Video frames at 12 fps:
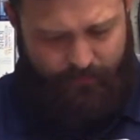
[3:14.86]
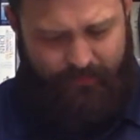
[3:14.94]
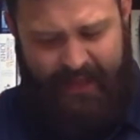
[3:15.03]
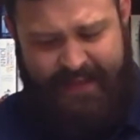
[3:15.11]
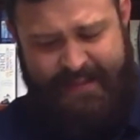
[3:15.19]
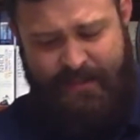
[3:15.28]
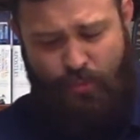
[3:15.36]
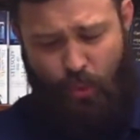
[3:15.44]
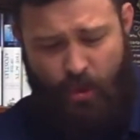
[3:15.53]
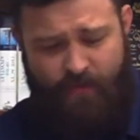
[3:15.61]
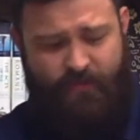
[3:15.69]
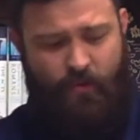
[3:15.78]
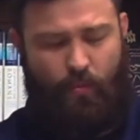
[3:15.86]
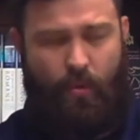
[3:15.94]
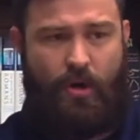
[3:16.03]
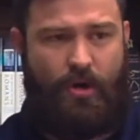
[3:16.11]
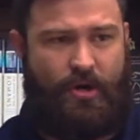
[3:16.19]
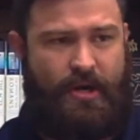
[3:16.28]
And this word for
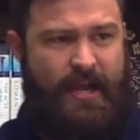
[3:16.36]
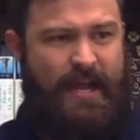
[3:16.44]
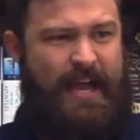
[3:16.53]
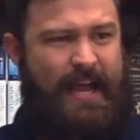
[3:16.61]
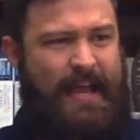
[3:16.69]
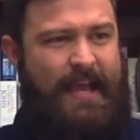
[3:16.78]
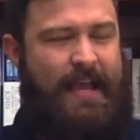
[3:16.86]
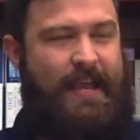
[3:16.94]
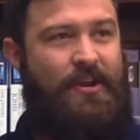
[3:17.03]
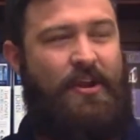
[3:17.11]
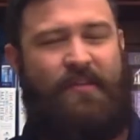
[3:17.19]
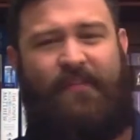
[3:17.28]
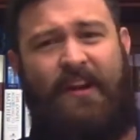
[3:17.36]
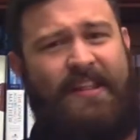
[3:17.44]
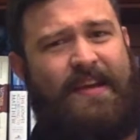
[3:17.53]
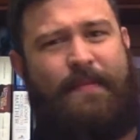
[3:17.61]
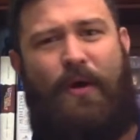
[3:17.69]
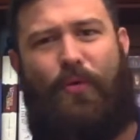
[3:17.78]
work, you know, the funny
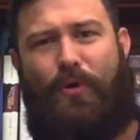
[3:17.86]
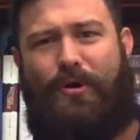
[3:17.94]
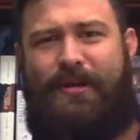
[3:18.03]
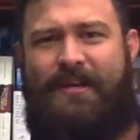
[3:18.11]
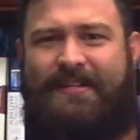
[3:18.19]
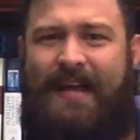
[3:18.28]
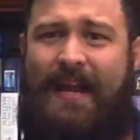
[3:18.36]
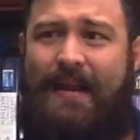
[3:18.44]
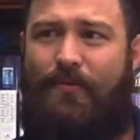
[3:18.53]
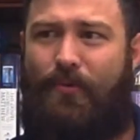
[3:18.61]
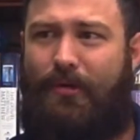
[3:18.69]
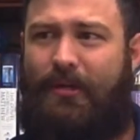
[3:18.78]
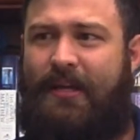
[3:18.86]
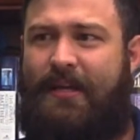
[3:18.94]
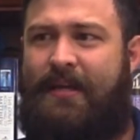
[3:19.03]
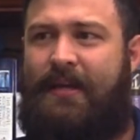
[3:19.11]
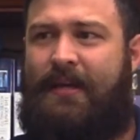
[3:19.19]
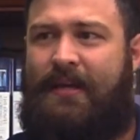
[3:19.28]
thing about work is I didn't really